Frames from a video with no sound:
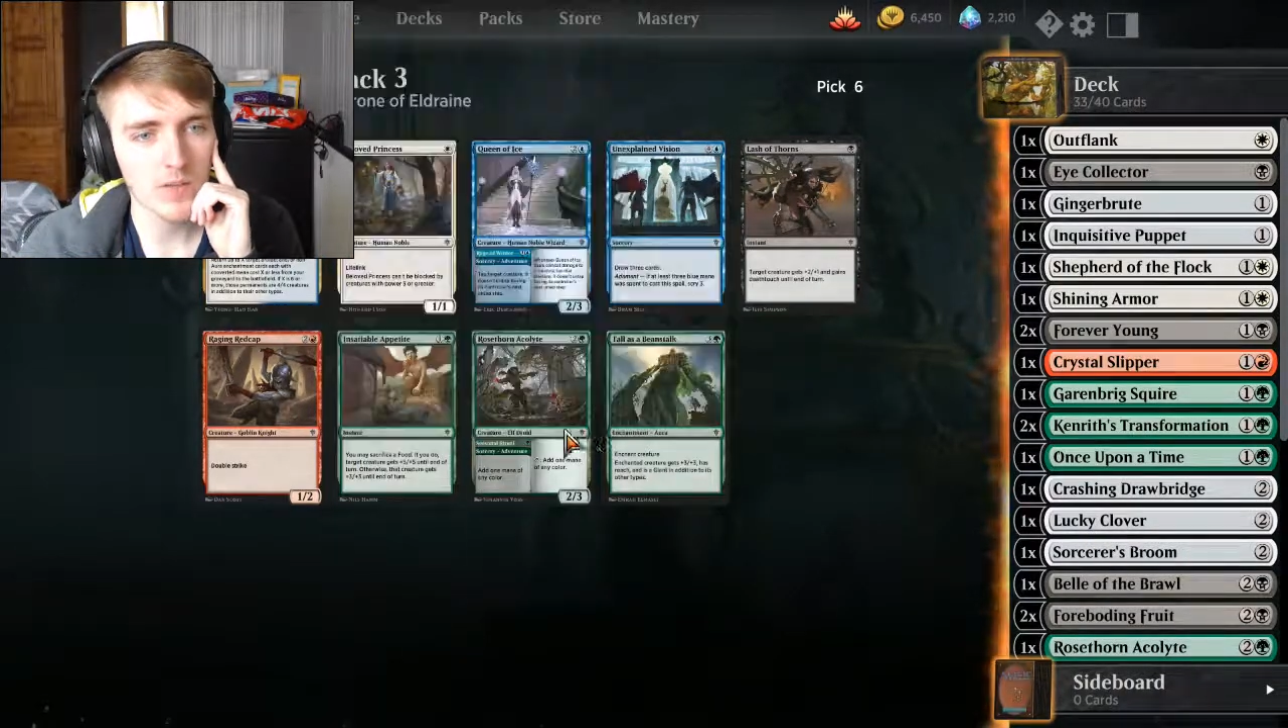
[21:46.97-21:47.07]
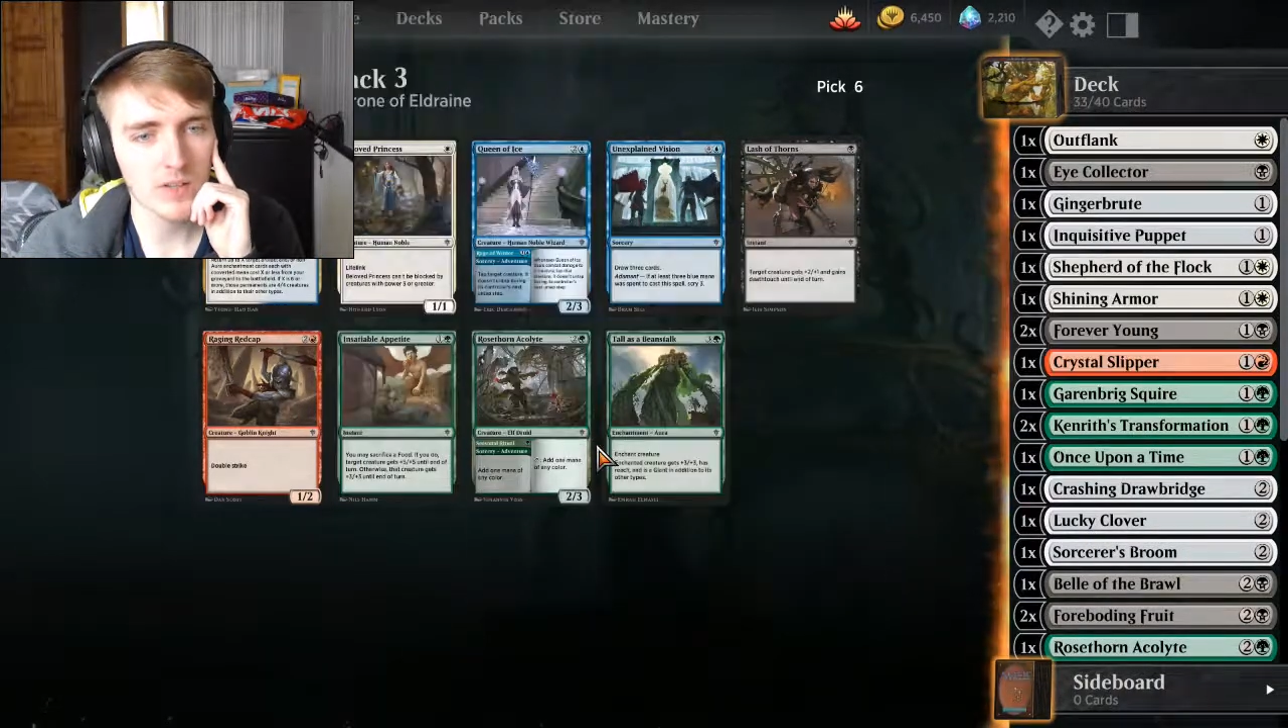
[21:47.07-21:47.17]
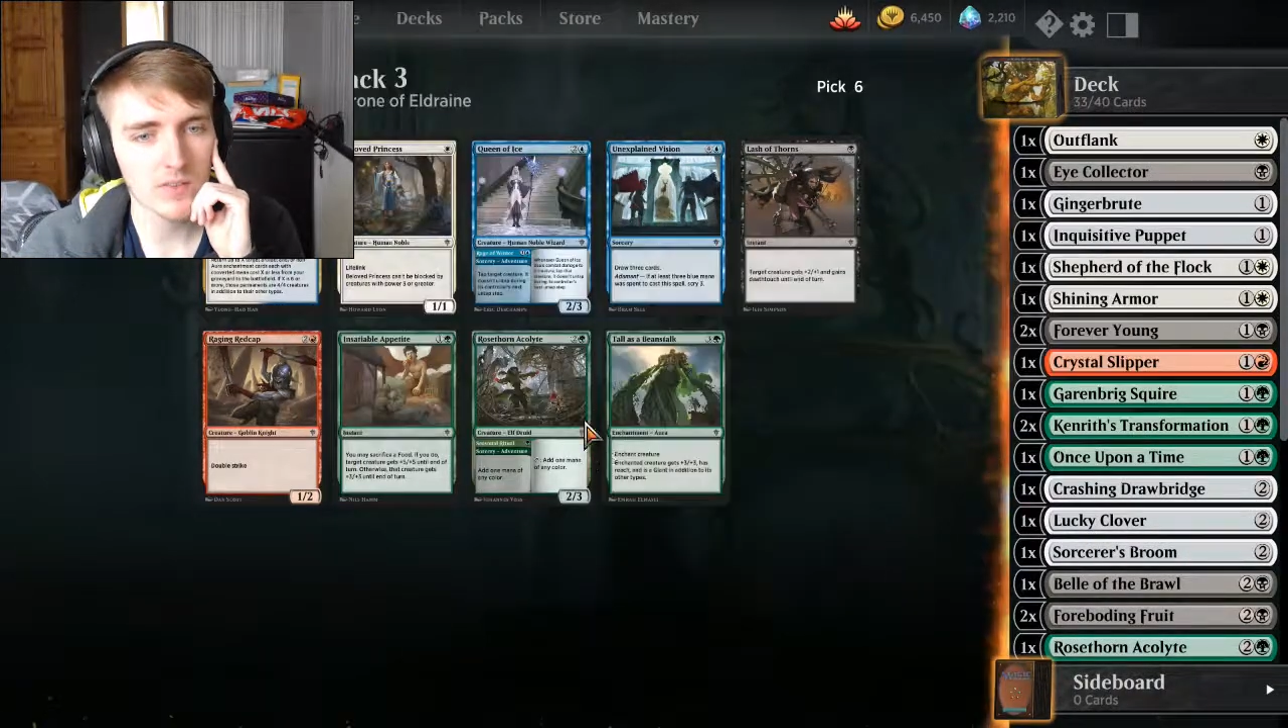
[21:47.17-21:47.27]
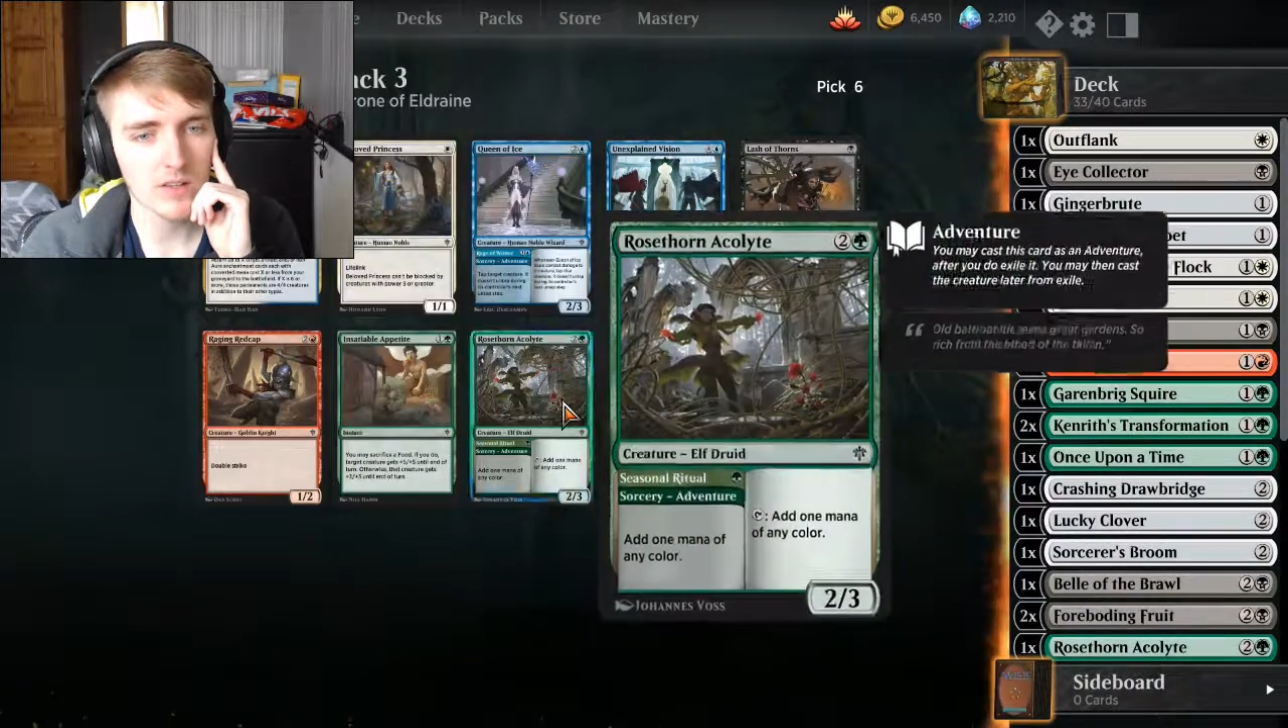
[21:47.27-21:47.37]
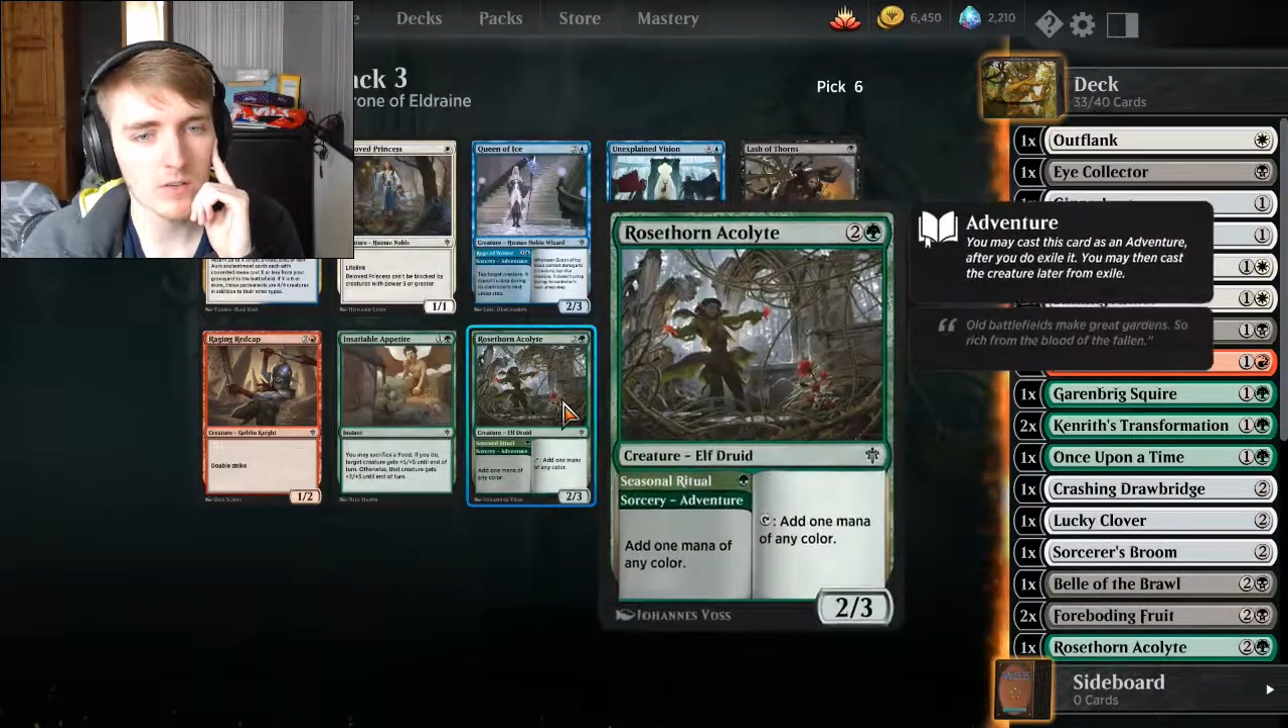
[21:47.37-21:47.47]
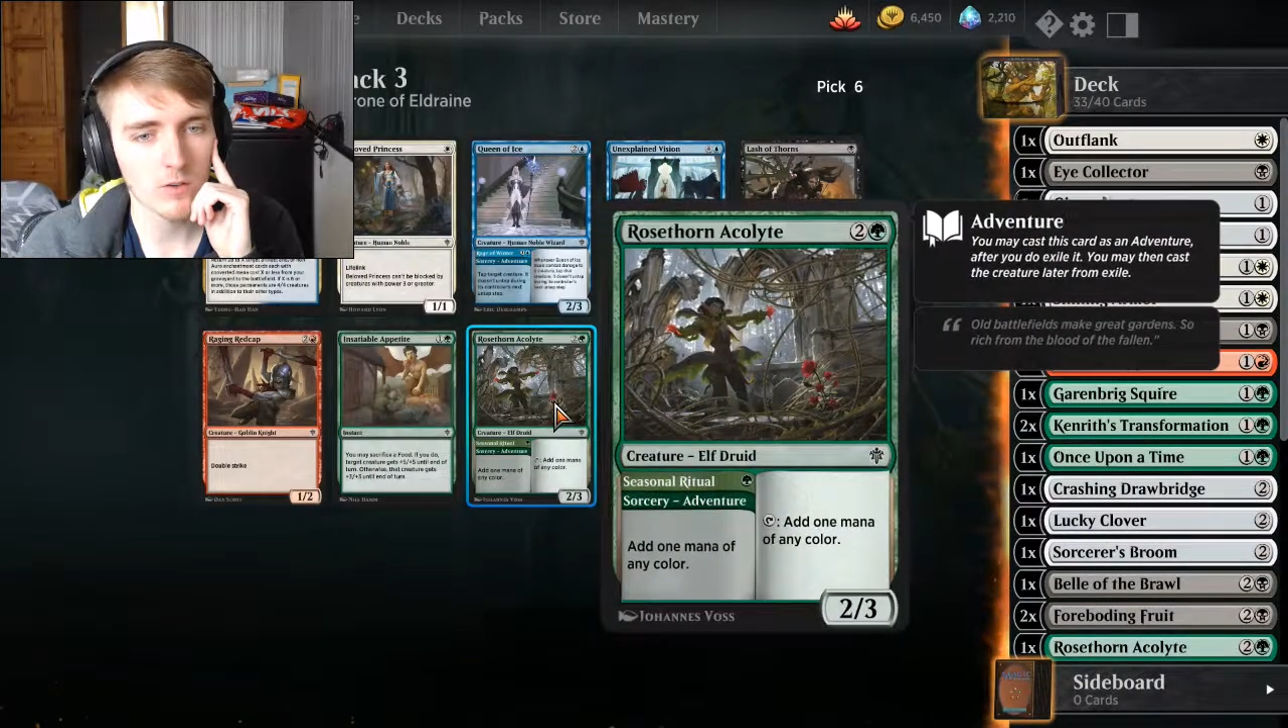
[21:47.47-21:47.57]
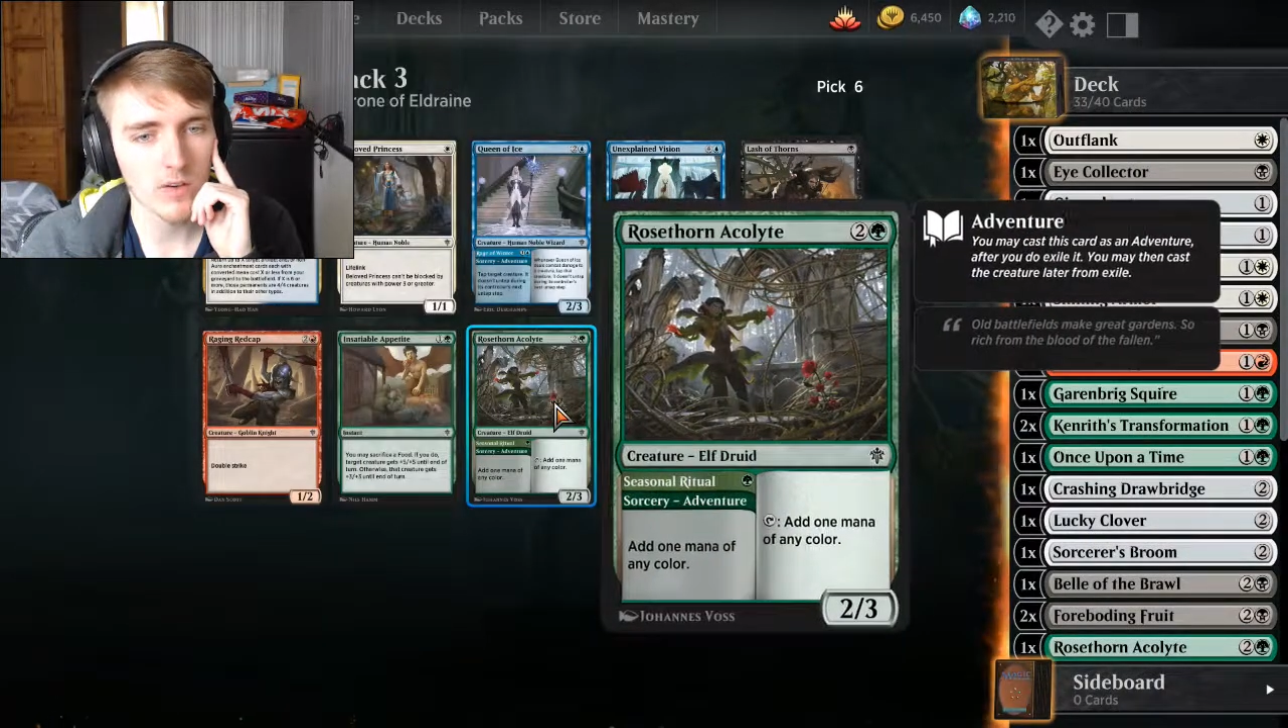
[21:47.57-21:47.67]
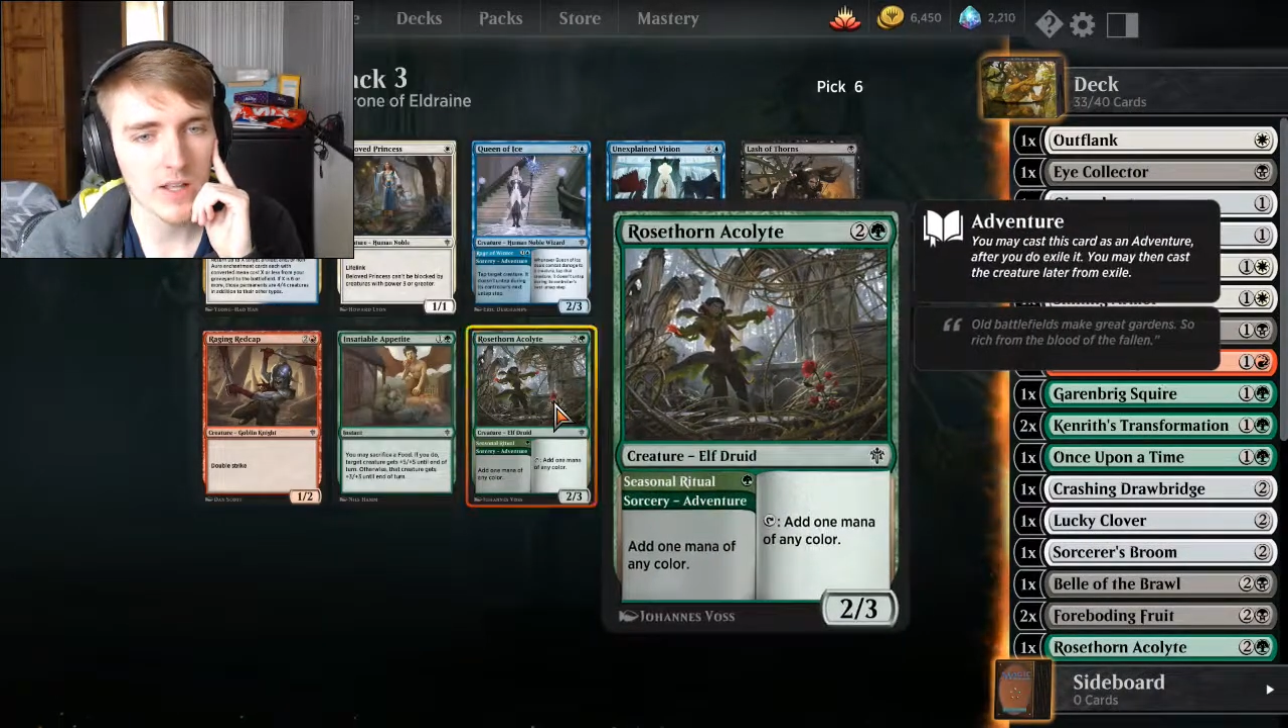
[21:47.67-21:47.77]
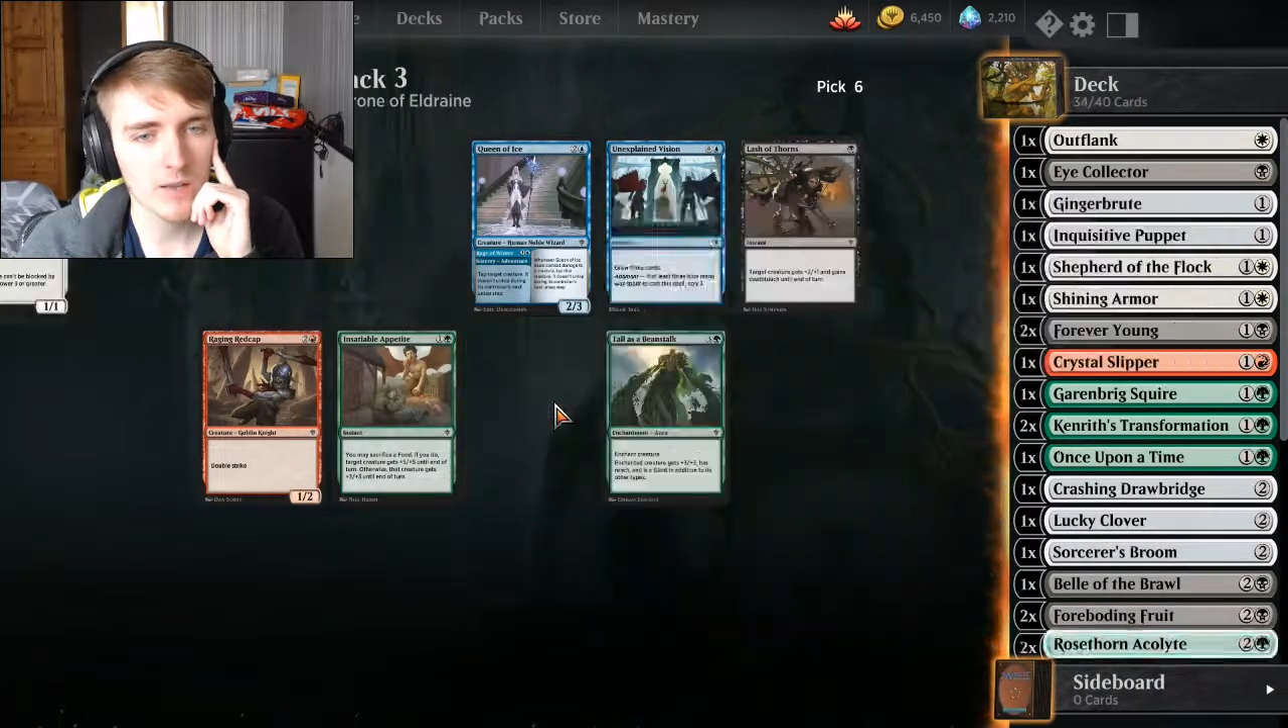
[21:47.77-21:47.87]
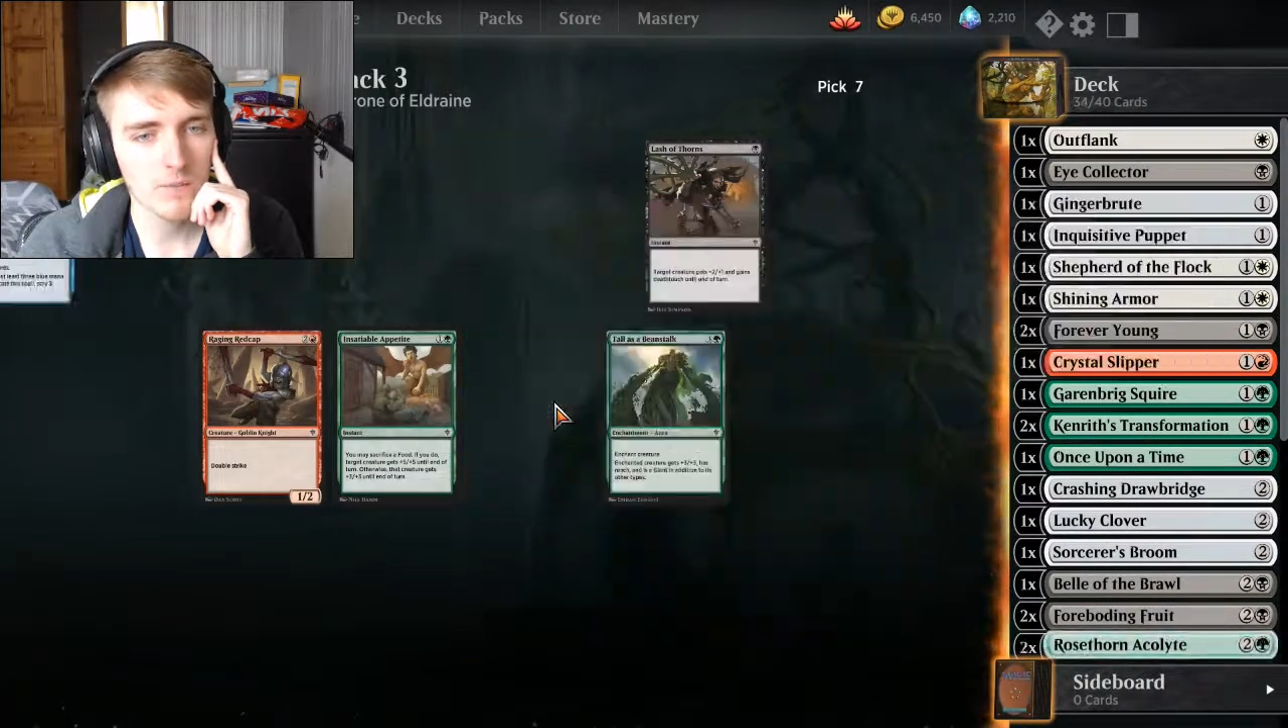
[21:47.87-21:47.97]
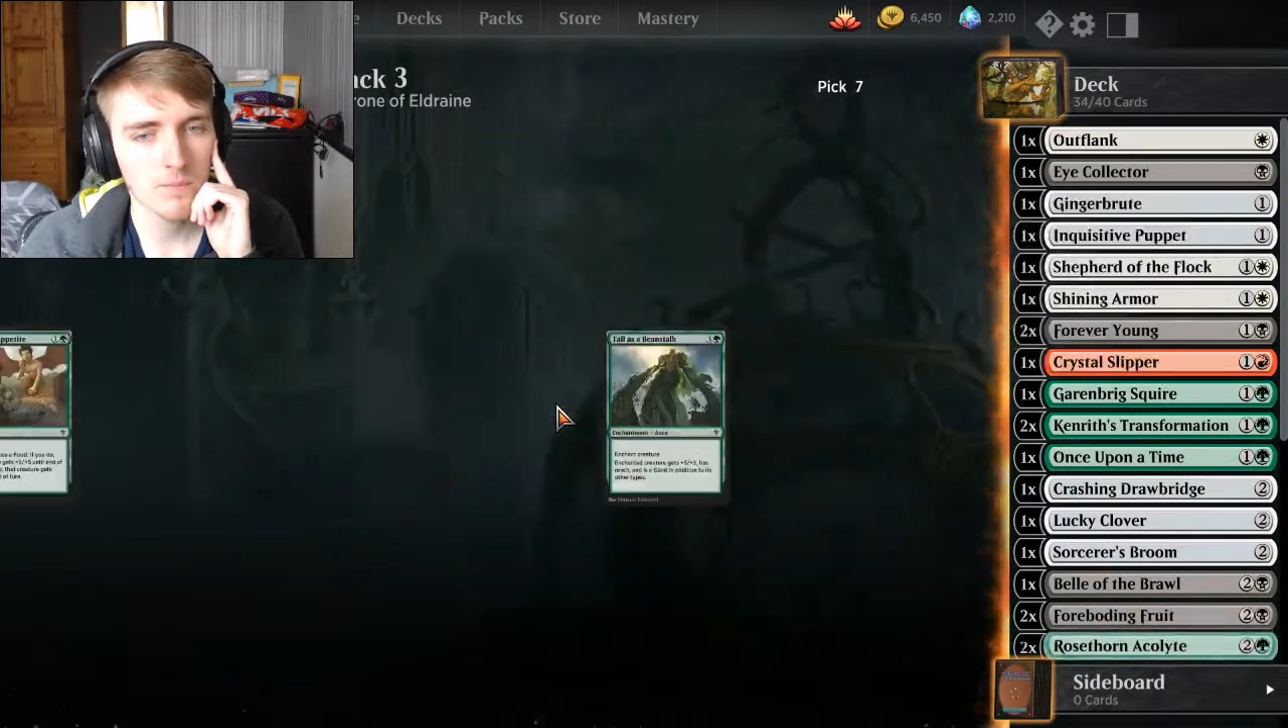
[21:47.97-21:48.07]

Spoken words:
than a single rare.